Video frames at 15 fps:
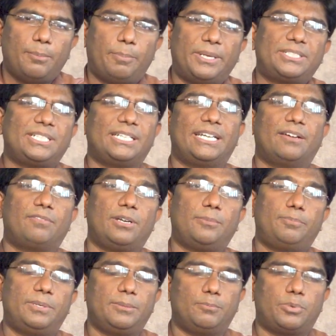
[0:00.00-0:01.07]
patient
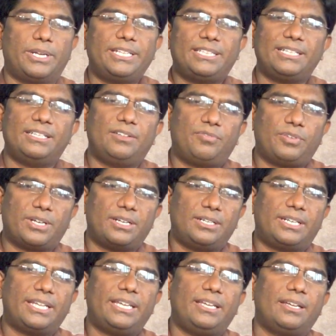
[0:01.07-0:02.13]
developed breathing
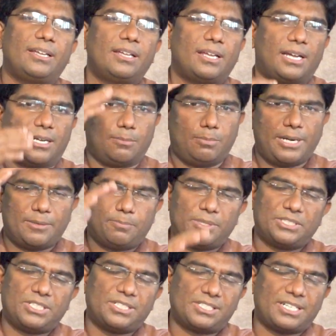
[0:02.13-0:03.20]
difficulty and blood
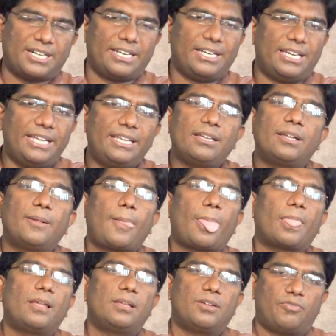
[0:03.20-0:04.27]
pressure suddenly
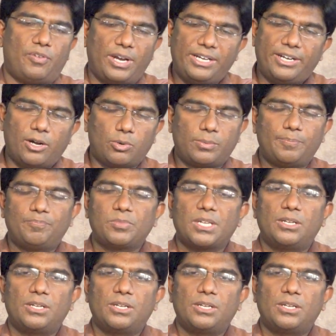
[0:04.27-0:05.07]
fell down.